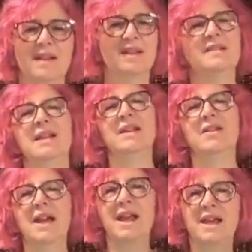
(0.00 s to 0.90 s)
Let's take
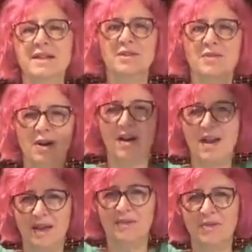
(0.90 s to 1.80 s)
our hands over our
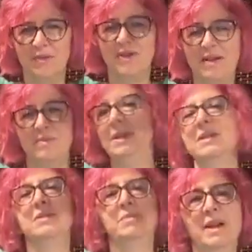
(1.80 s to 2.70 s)
head for 5
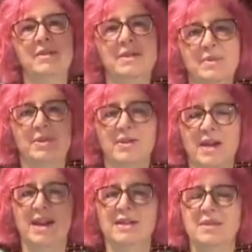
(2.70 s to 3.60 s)
minutes of bouncing with our
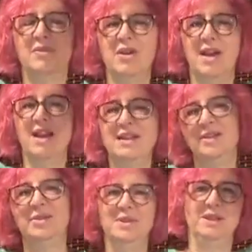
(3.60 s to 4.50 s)
hands over our head
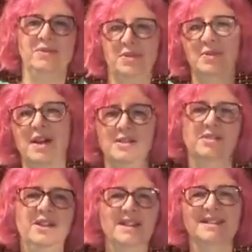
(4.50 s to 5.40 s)
to live to 100.